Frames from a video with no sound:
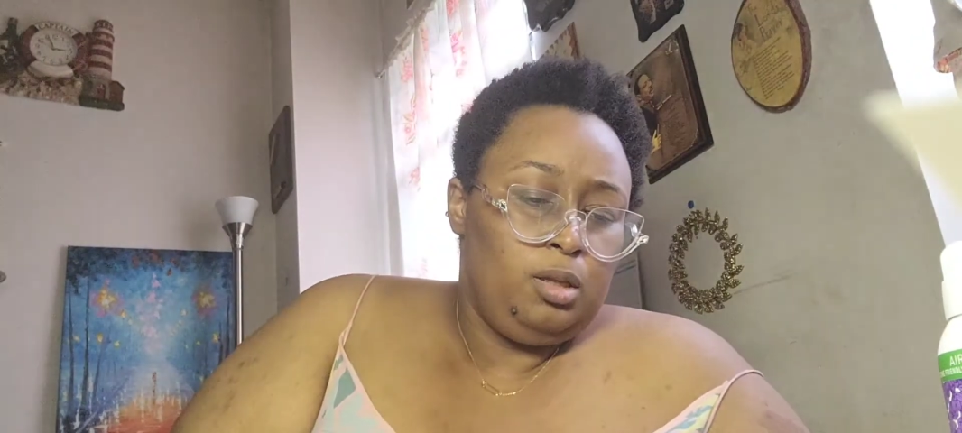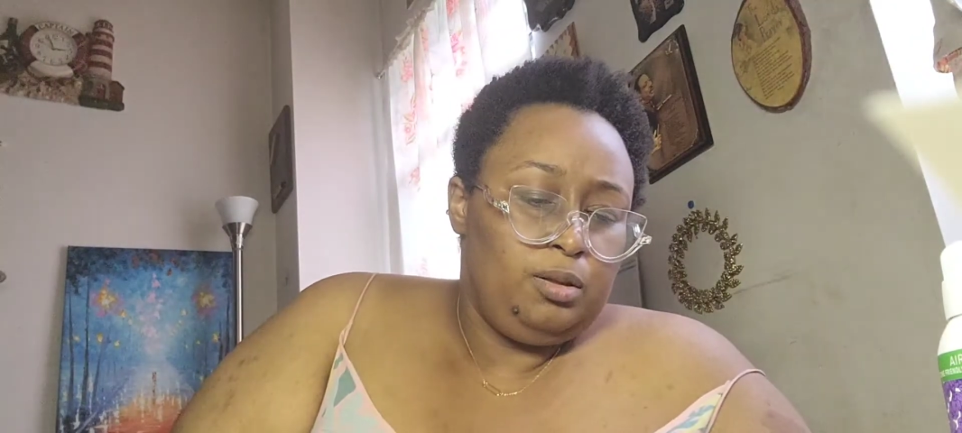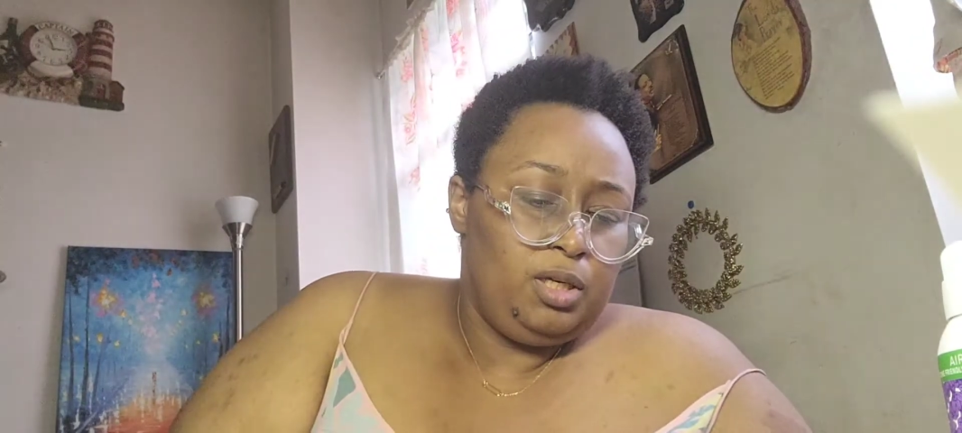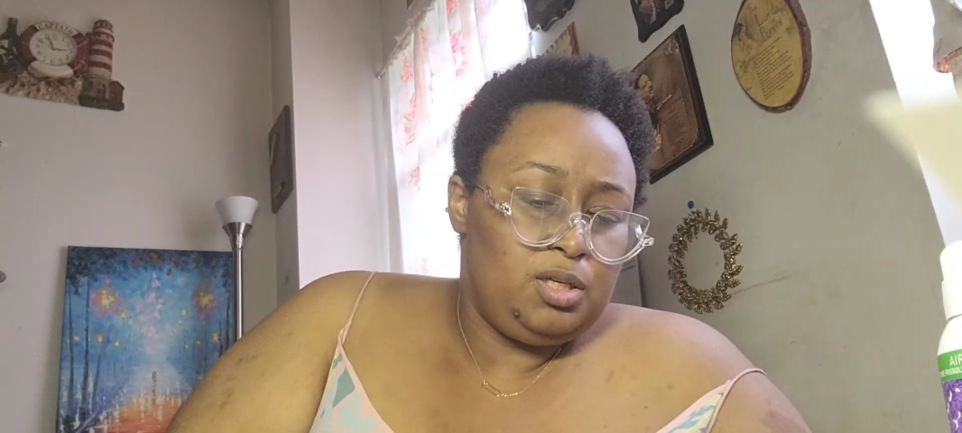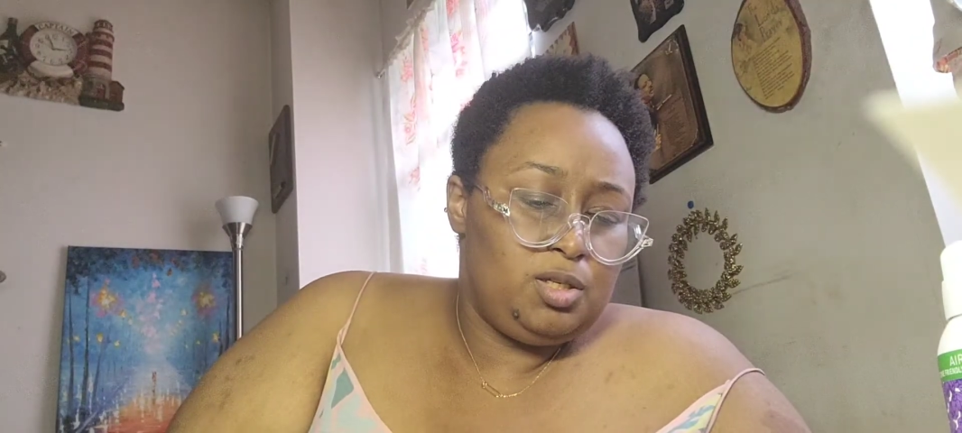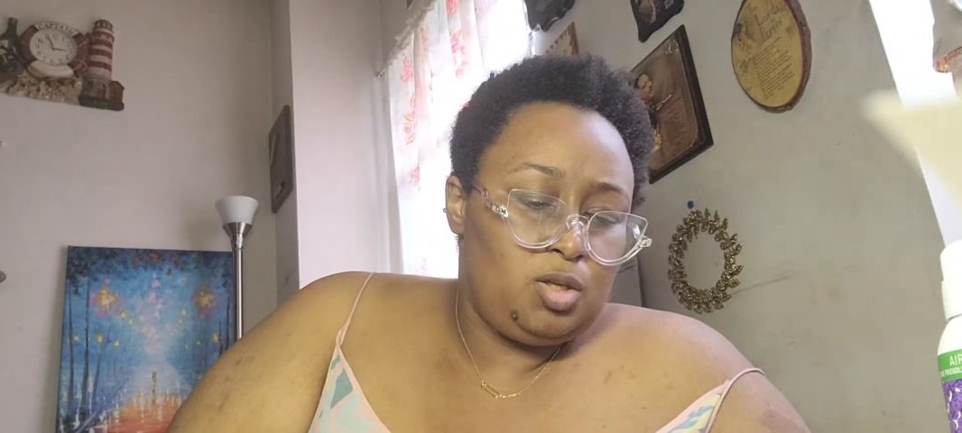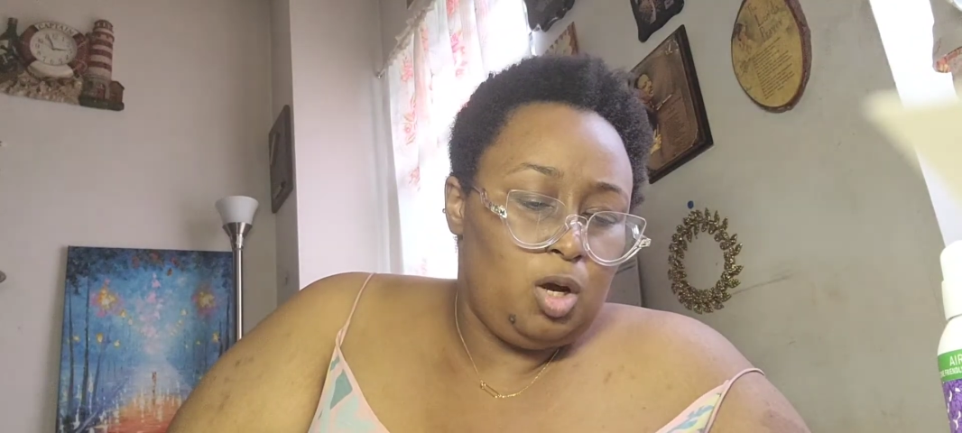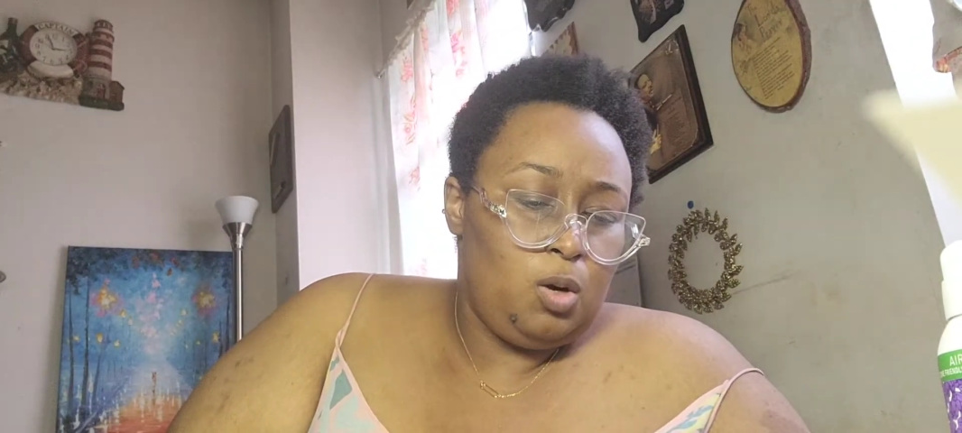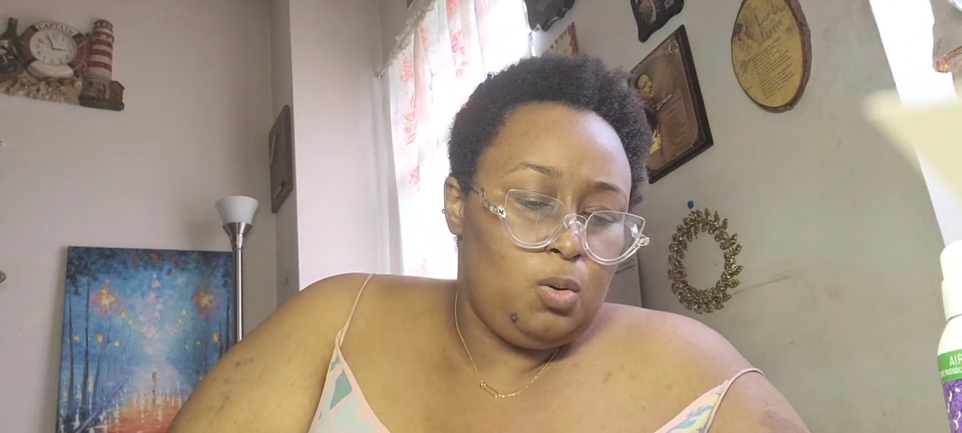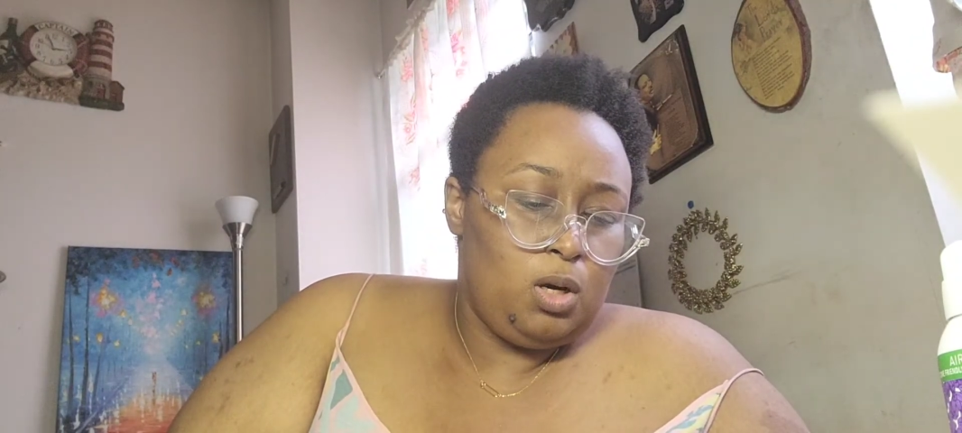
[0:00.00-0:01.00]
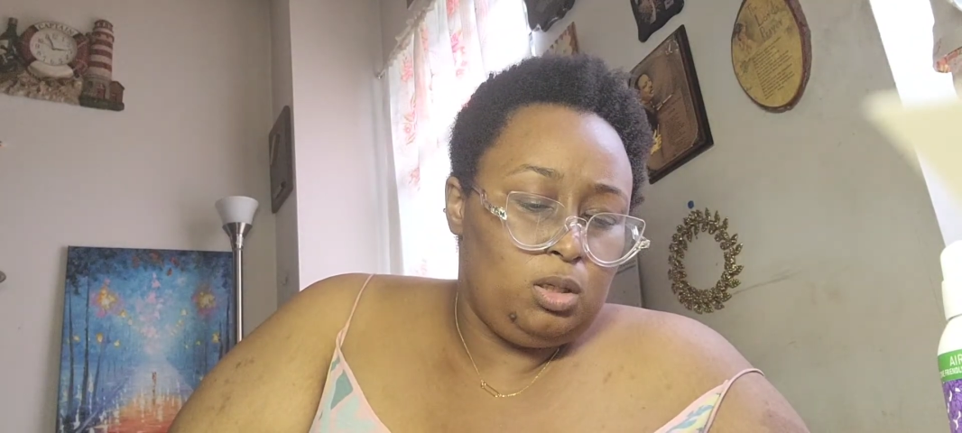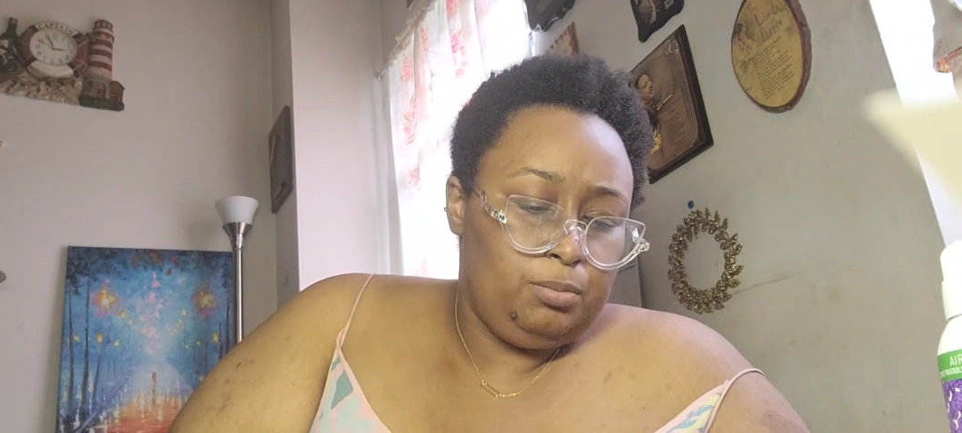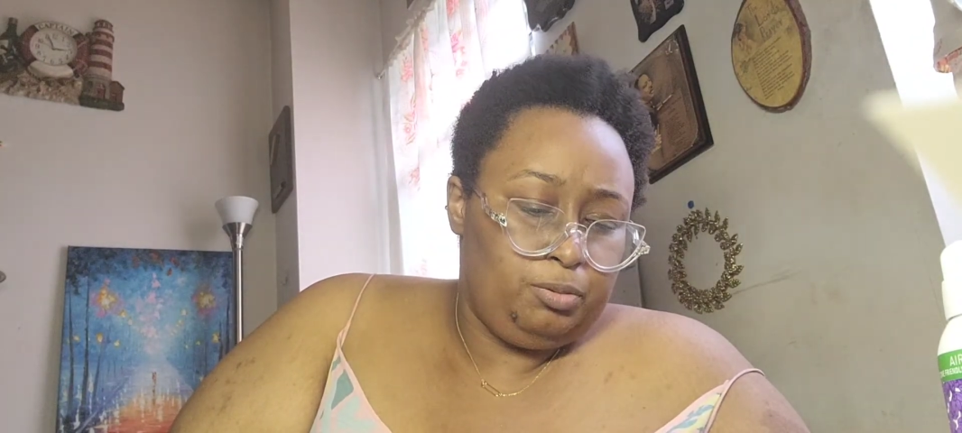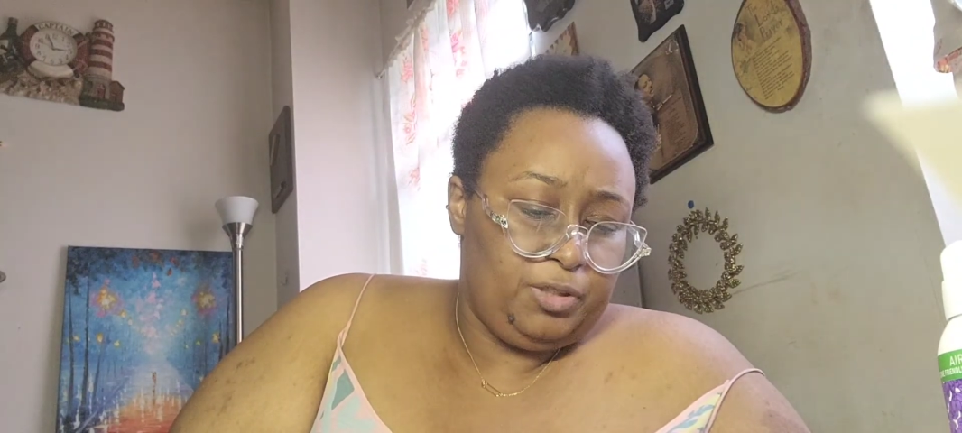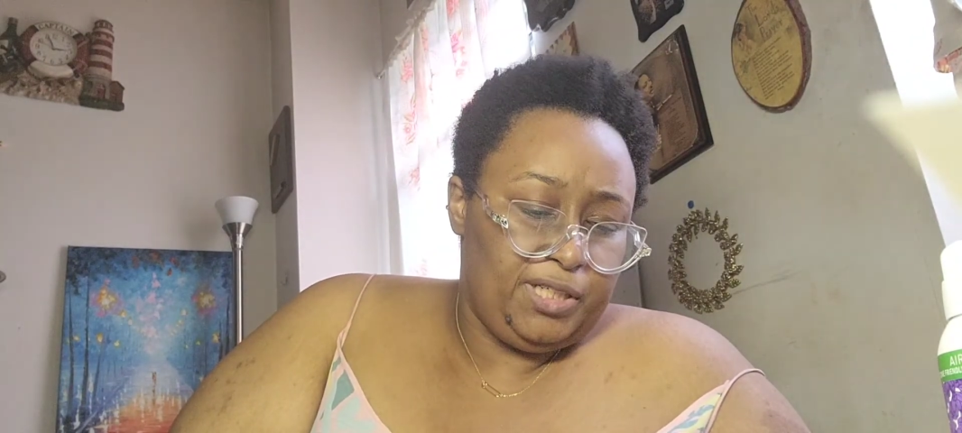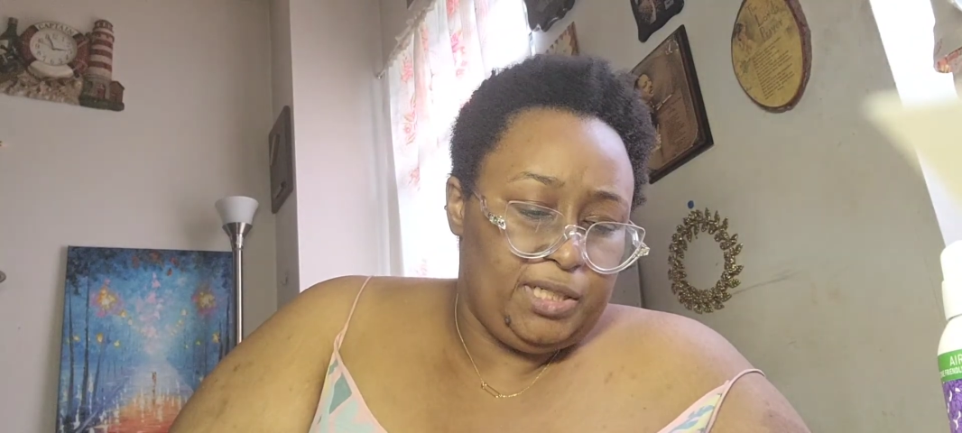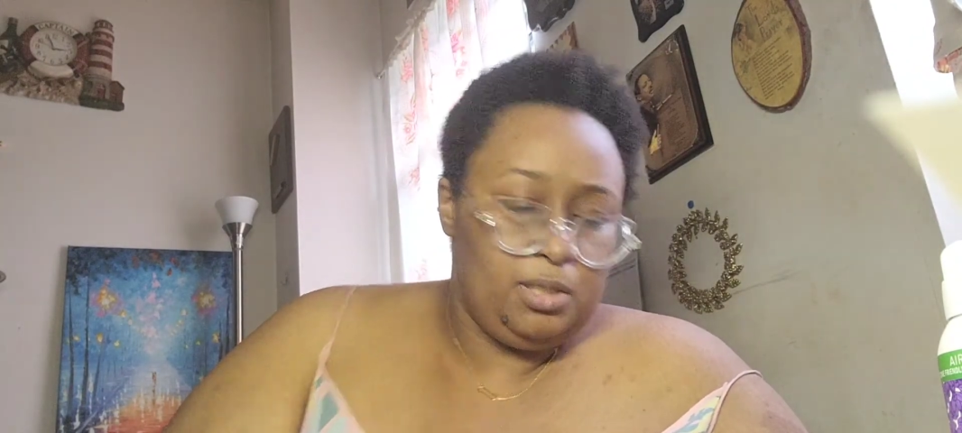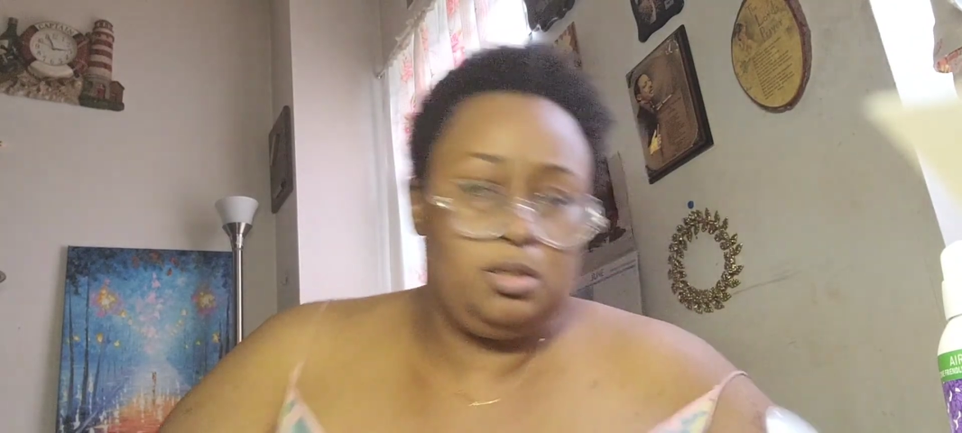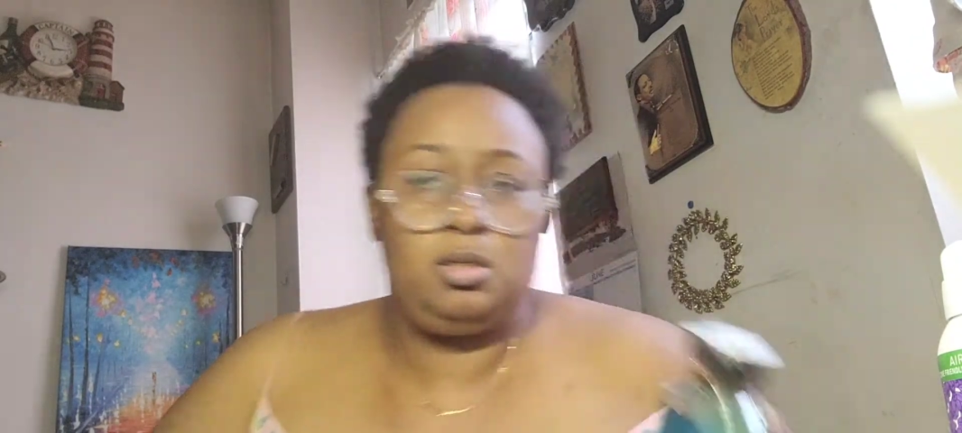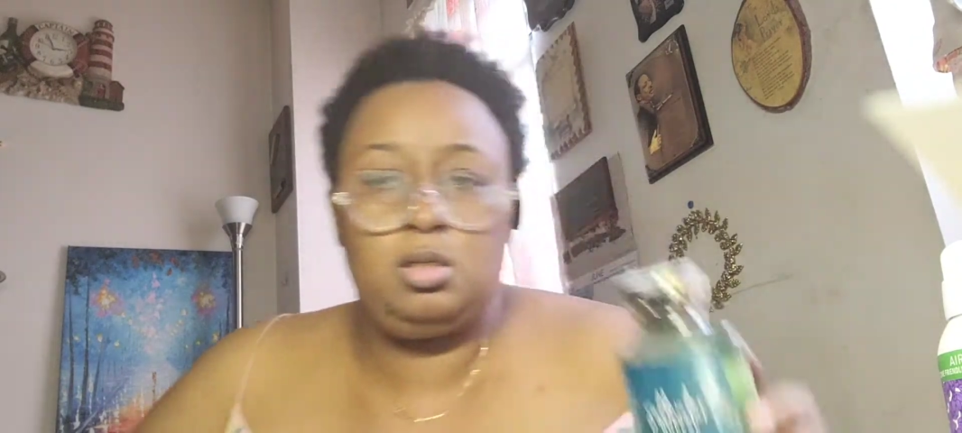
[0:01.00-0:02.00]
The Saltwater
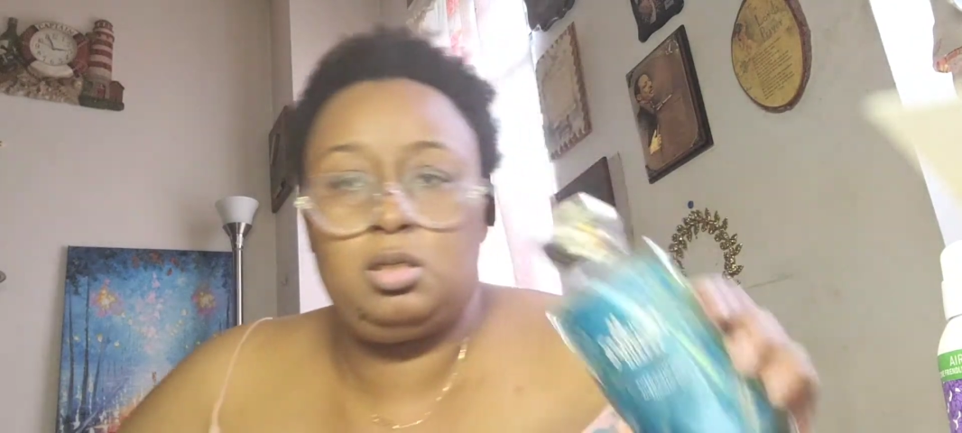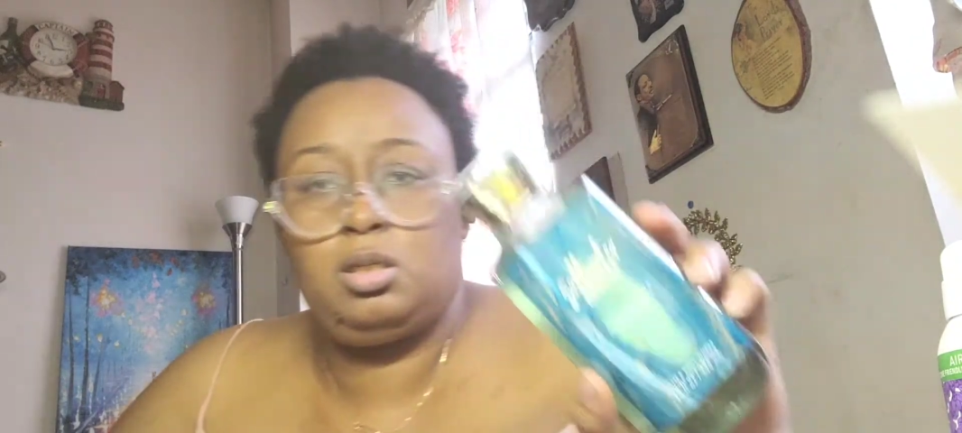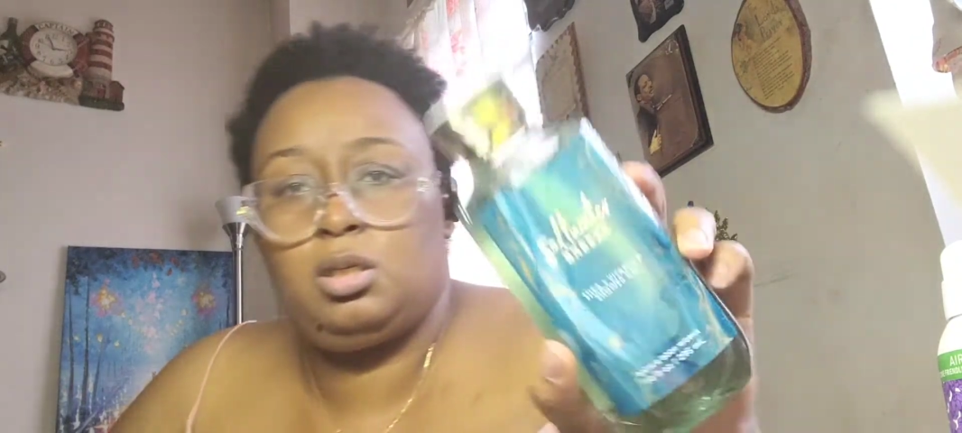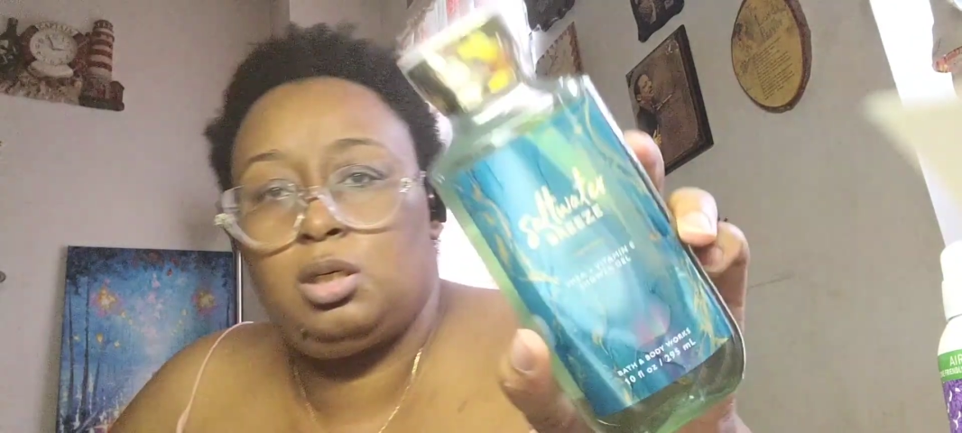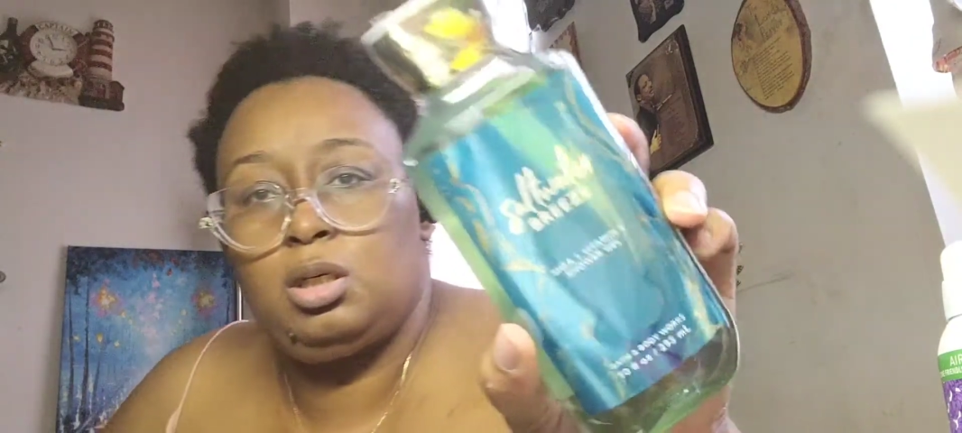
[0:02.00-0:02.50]
Breeze.